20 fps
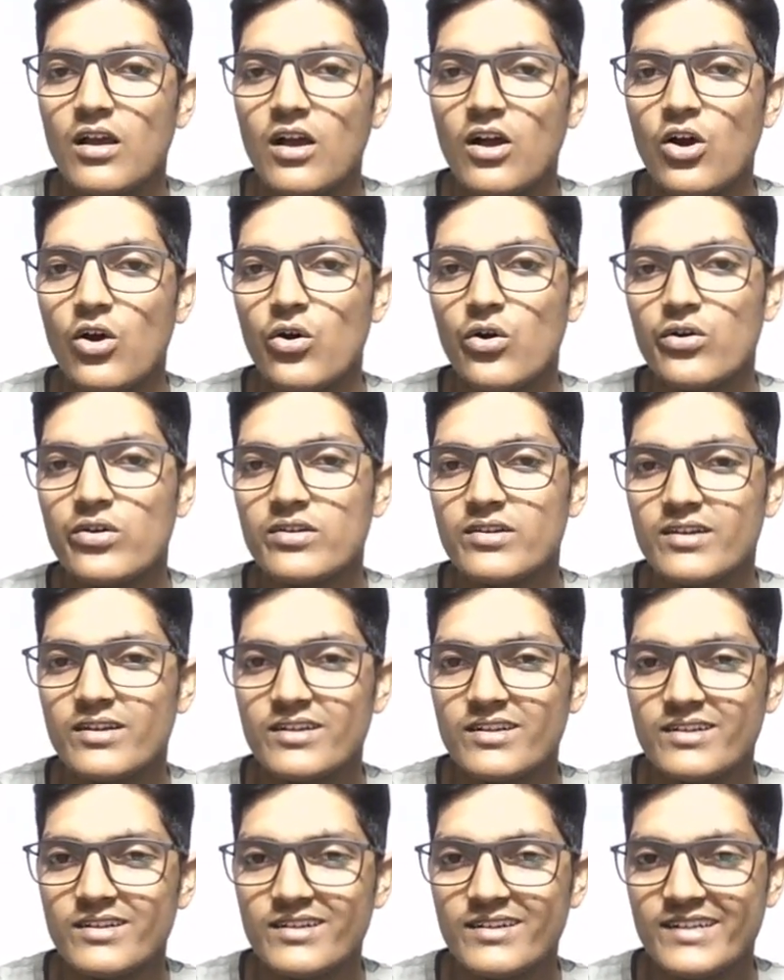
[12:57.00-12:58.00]
or
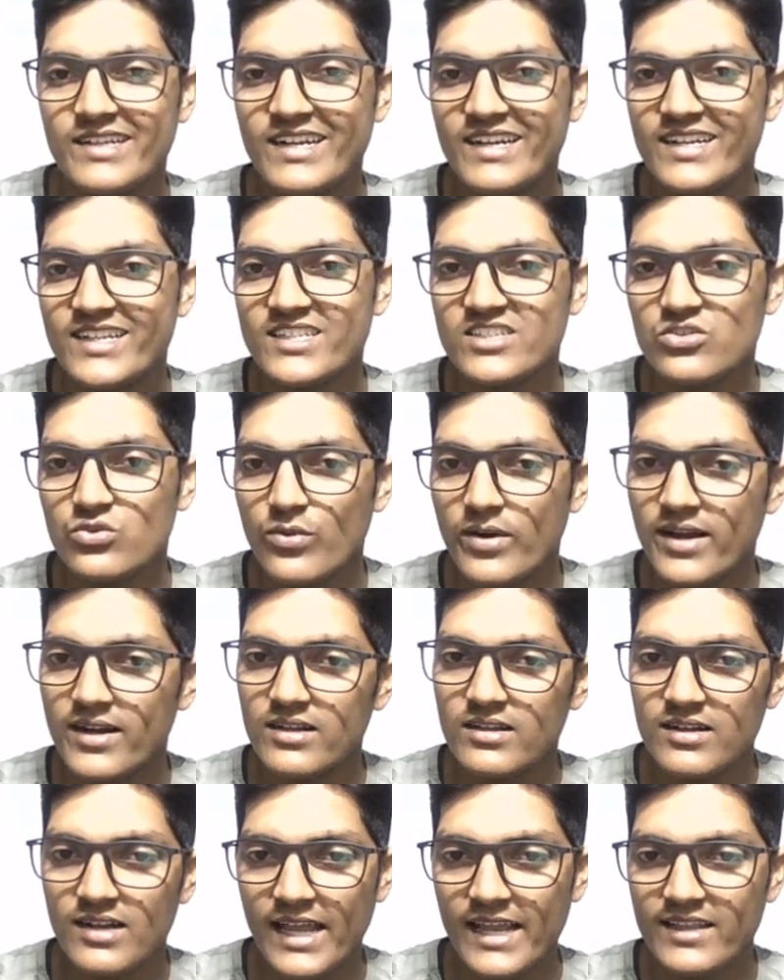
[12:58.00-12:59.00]
degree
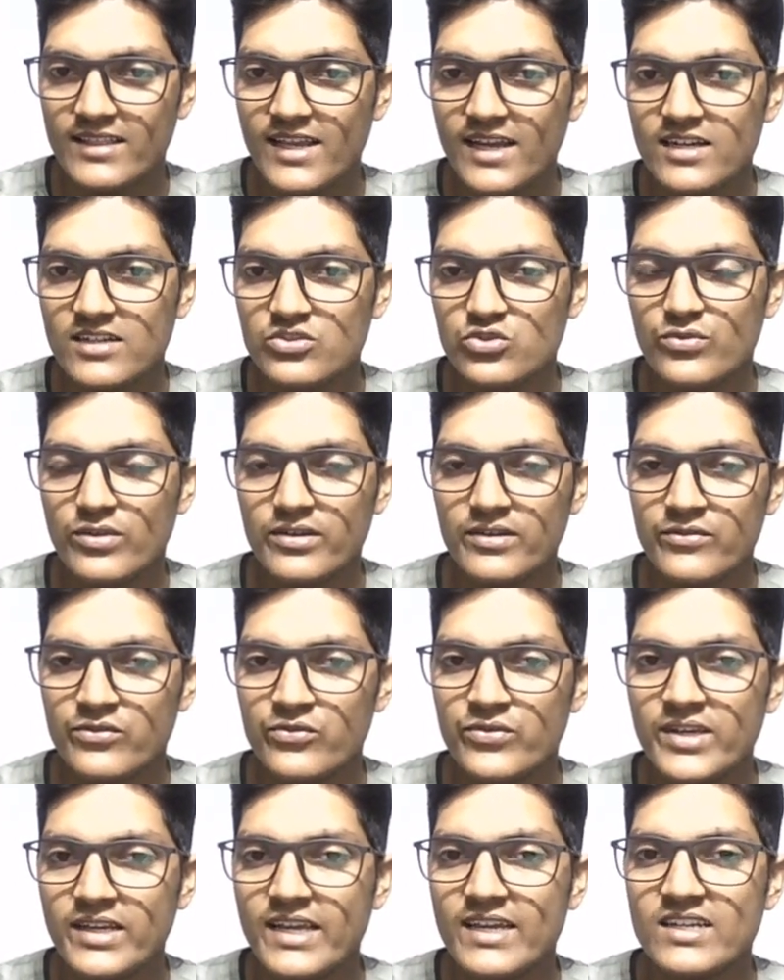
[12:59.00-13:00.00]
square, like that. So
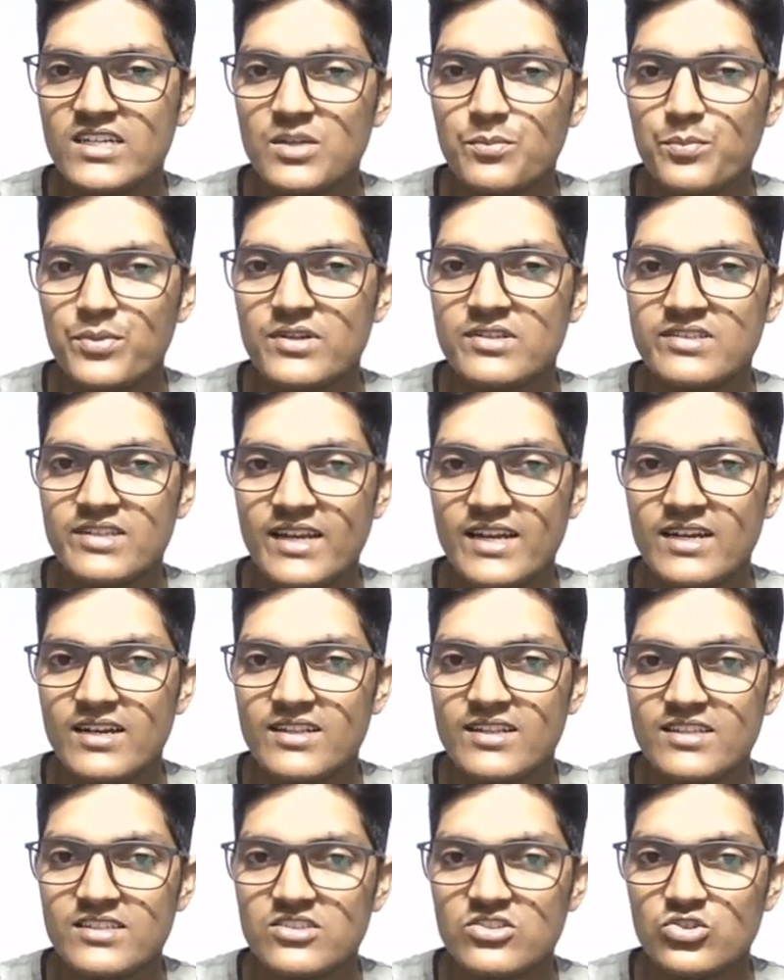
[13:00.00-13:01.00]
we can represent
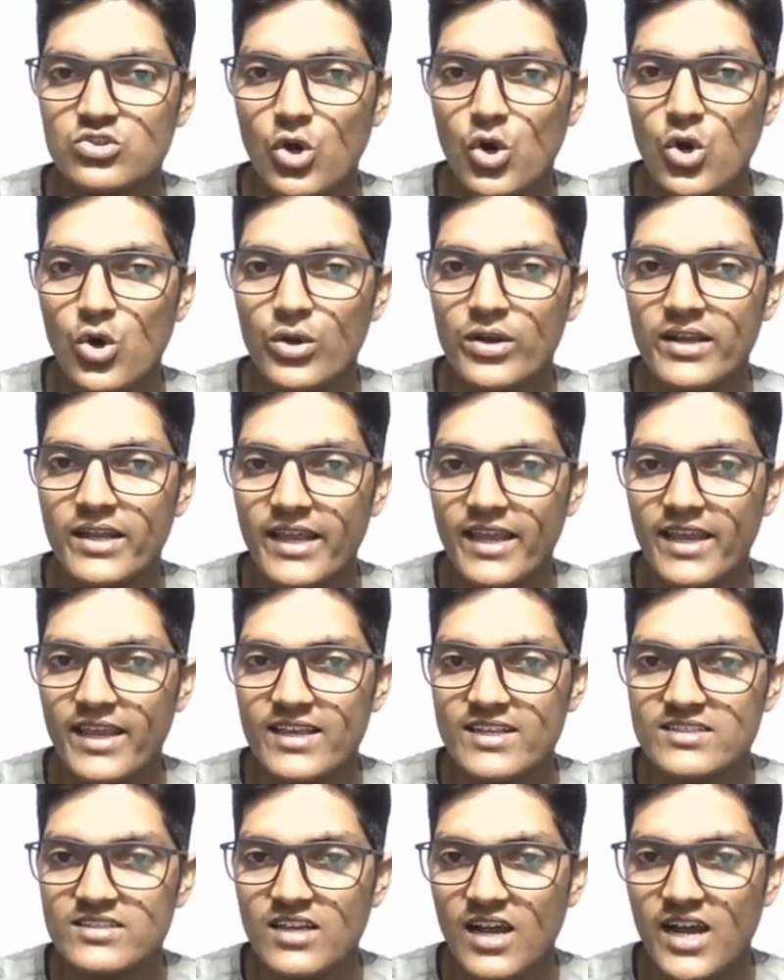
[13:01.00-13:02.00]
this
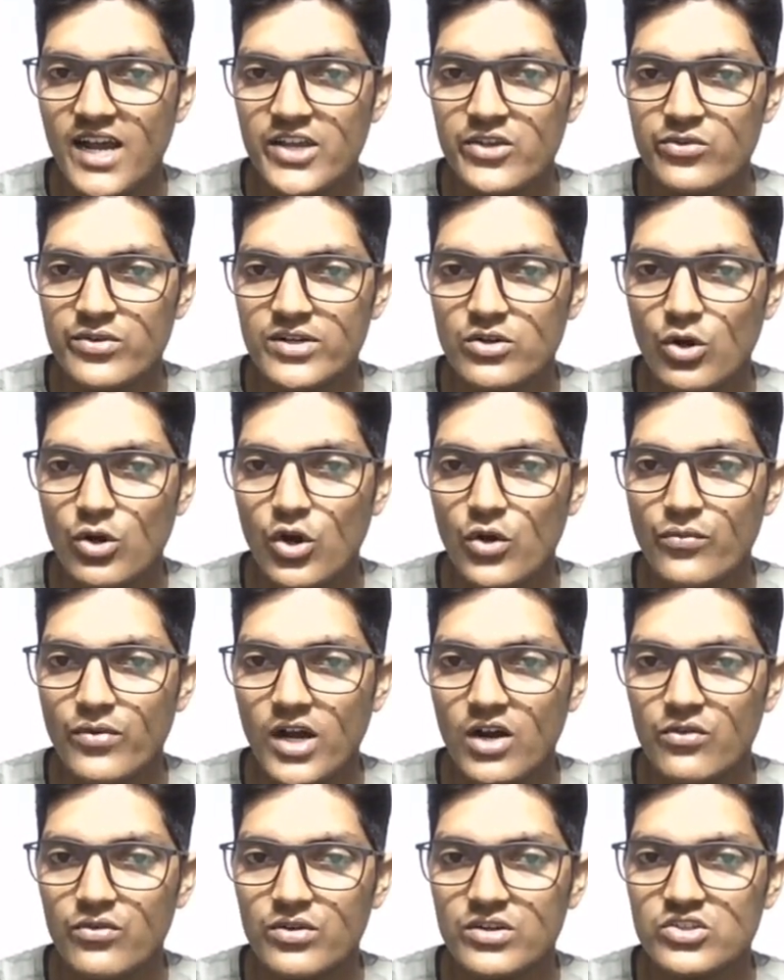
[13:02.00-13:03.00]
non-SI unit of
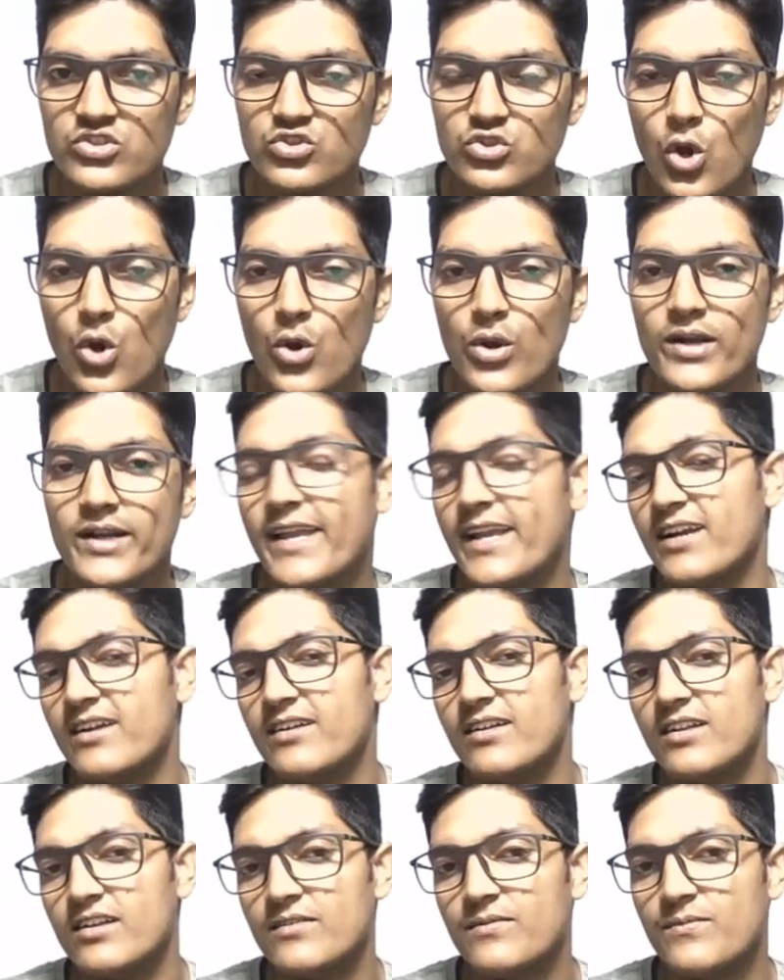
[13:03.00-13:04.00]
our solid angle.